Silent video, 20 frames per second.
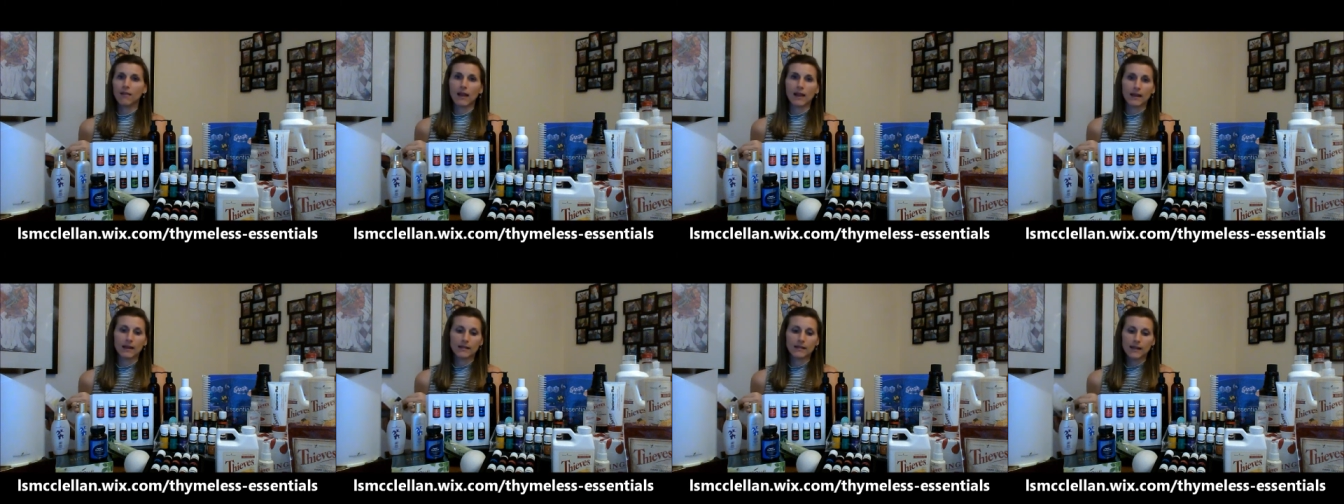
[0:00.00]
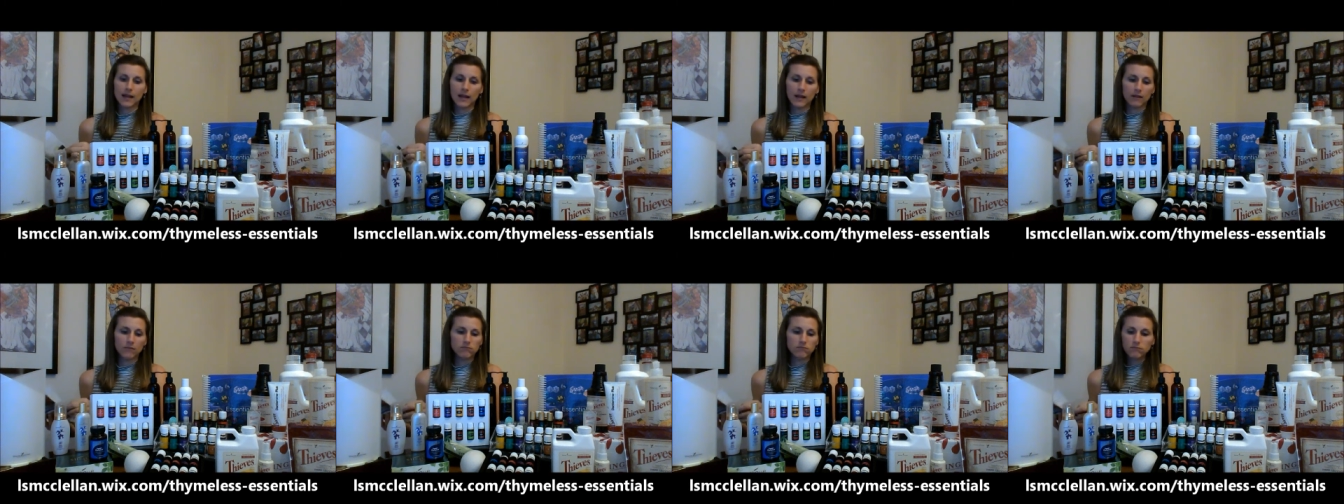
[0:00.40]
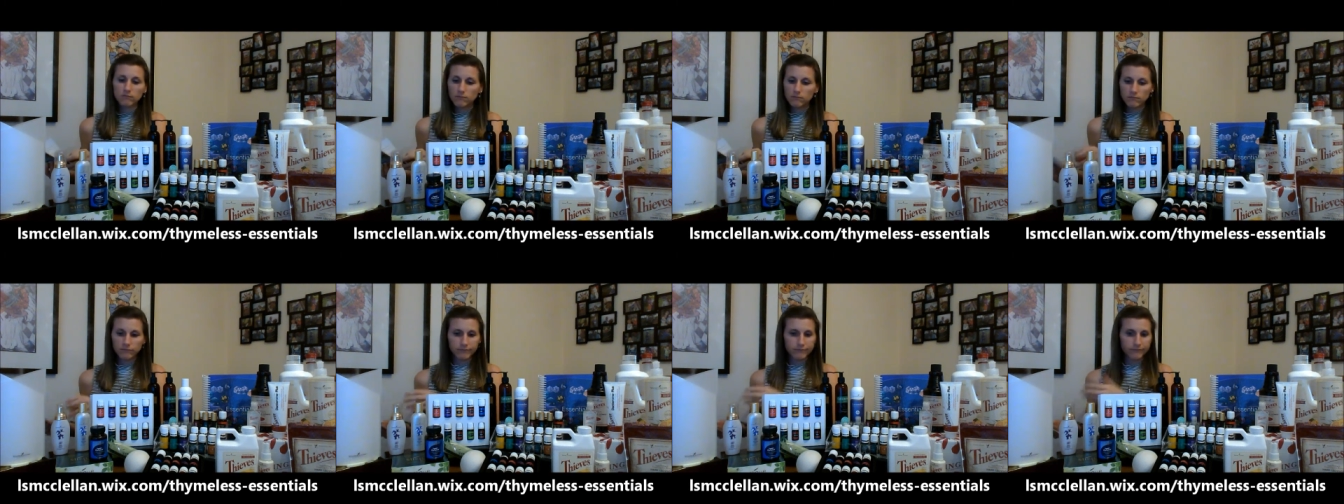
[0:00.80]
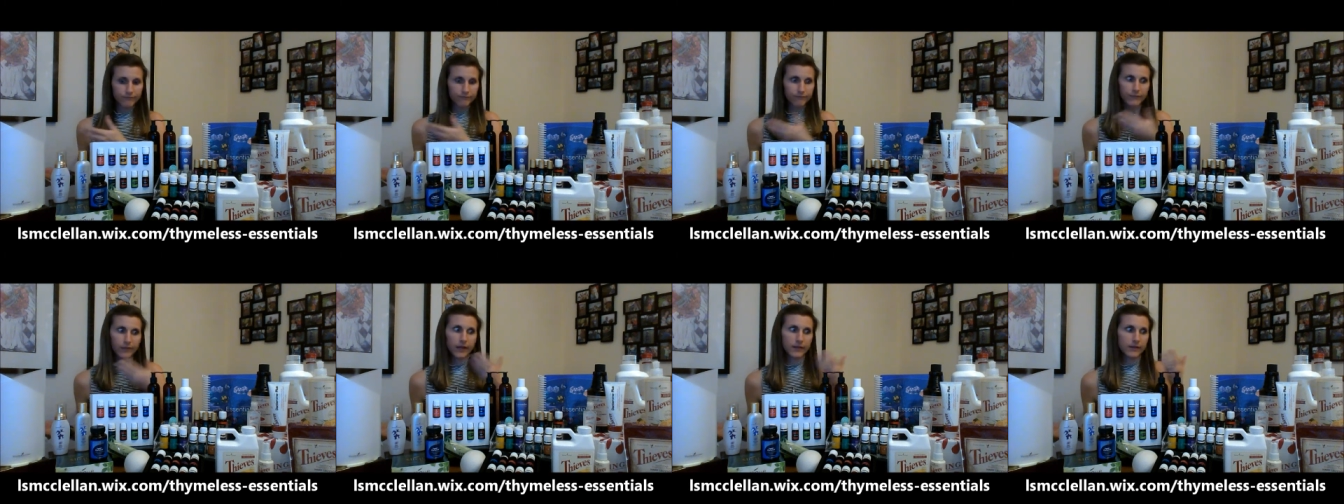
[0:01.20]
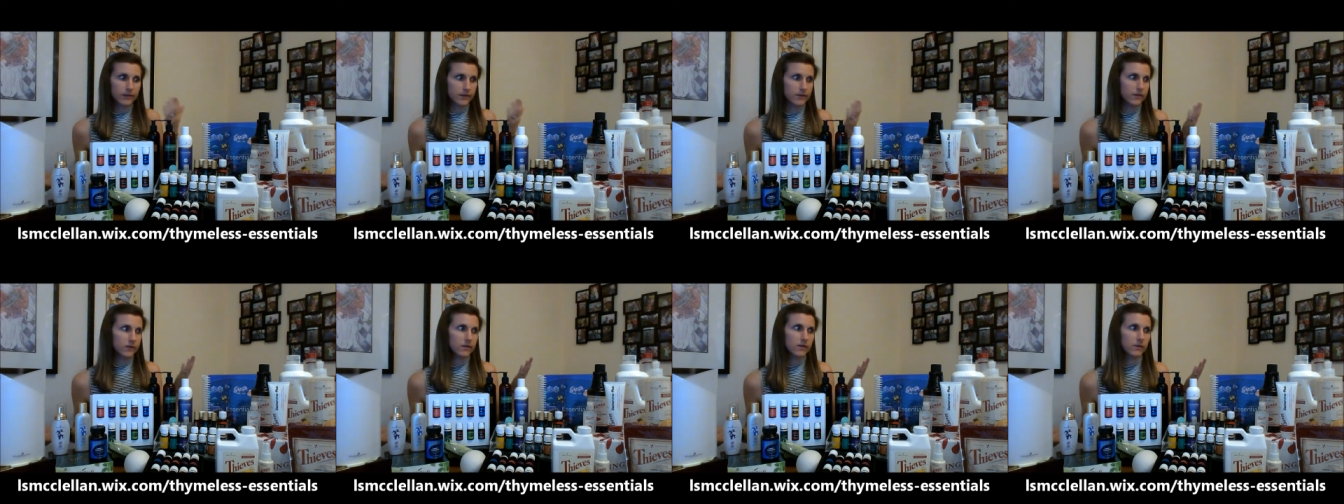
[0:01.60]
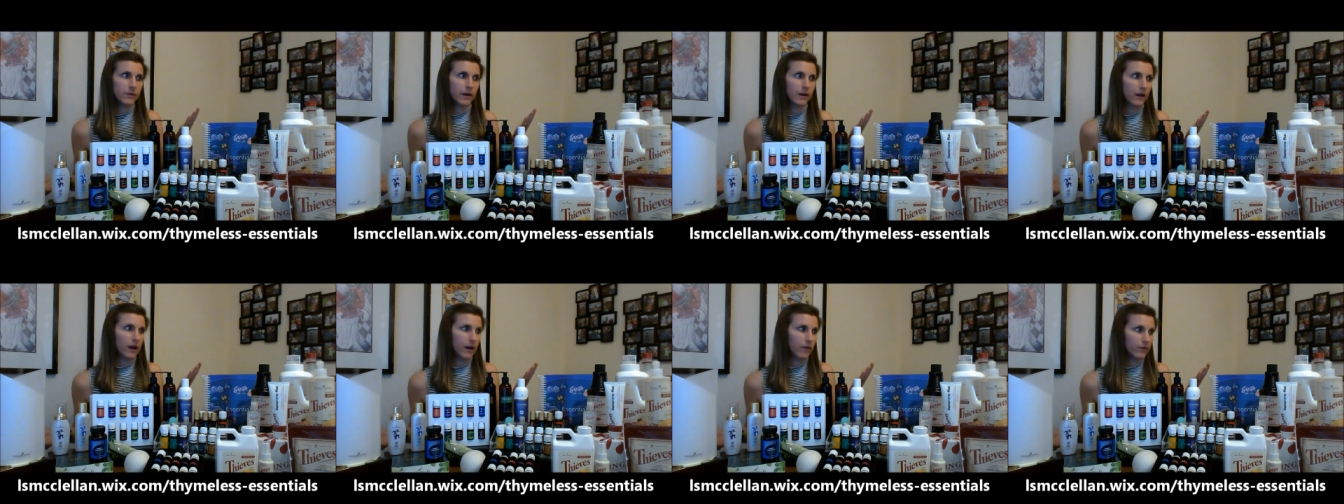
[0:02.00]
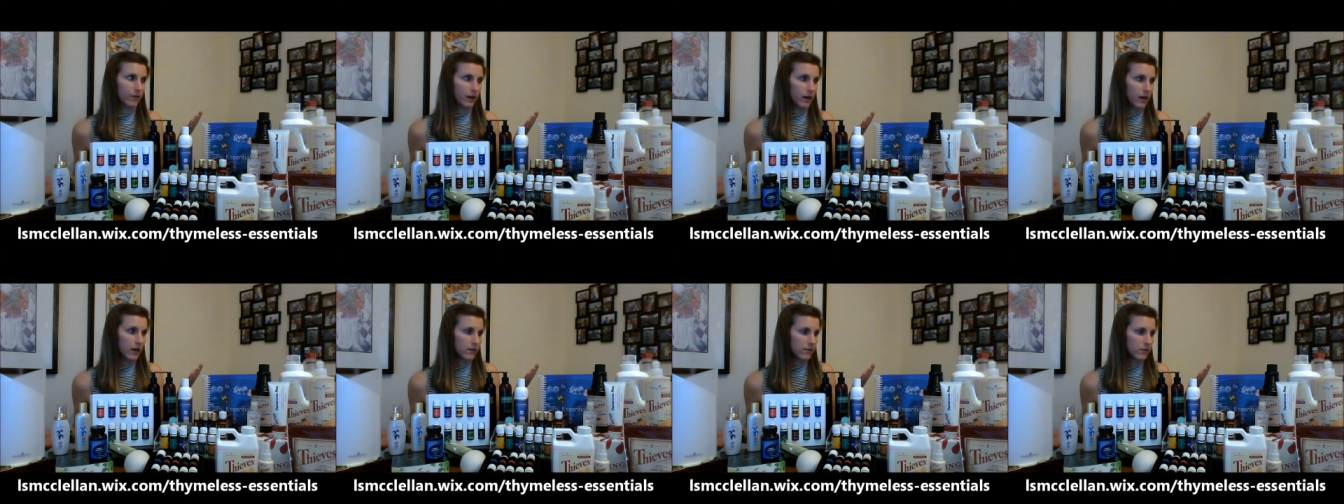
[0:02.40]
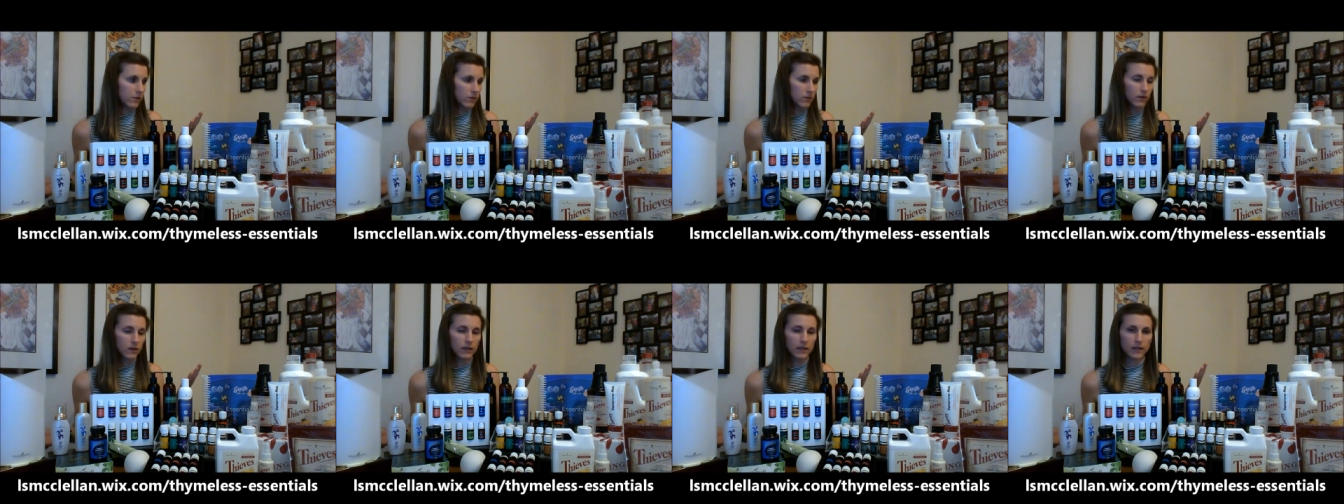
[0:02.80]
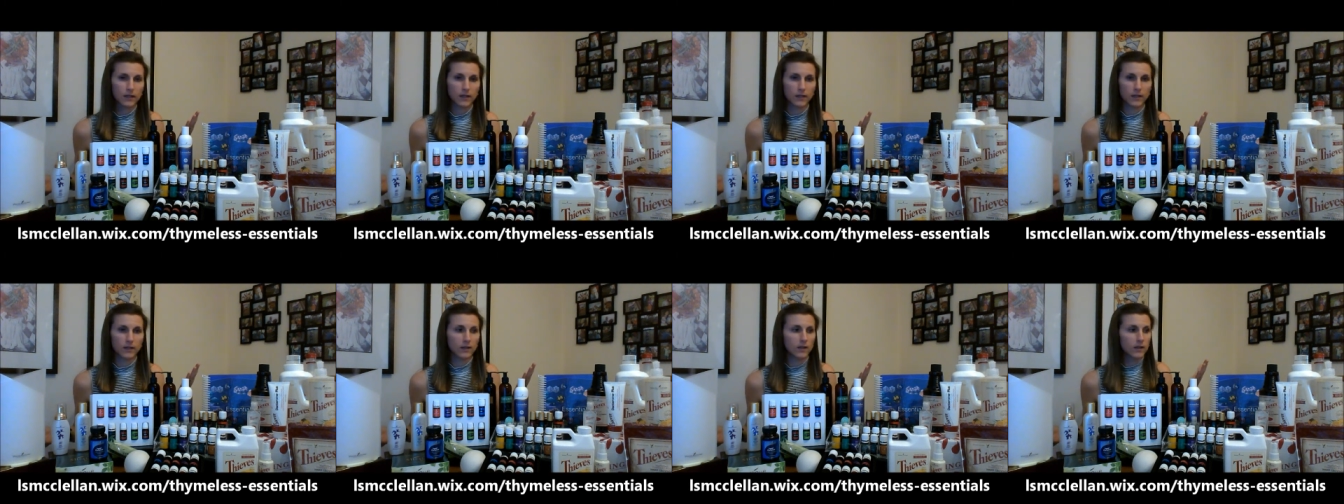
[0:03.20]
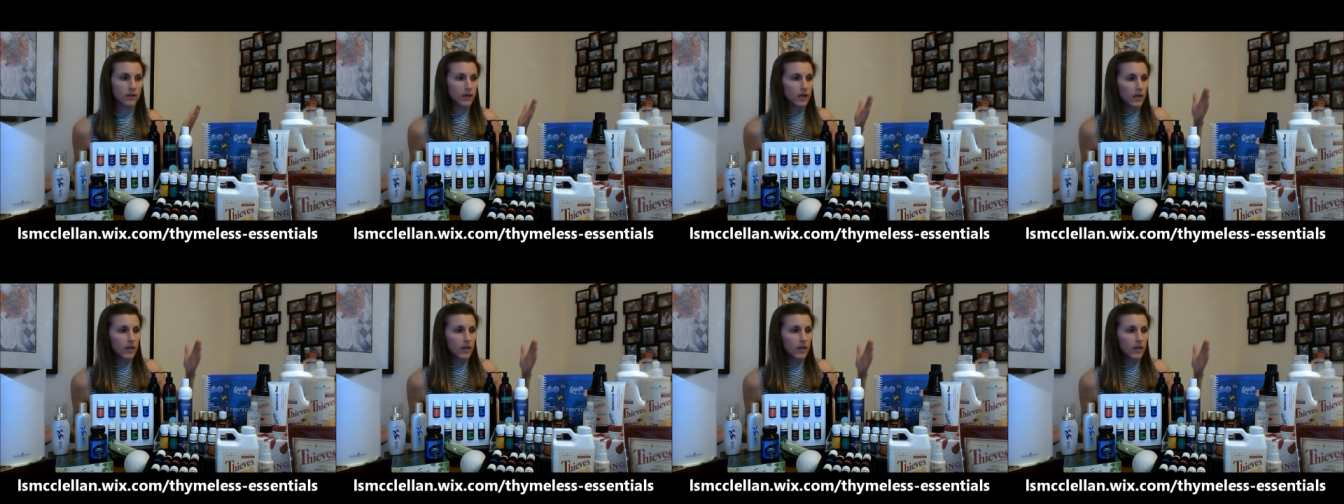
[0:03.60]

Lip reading: like I said, it's in just about every household cleaner,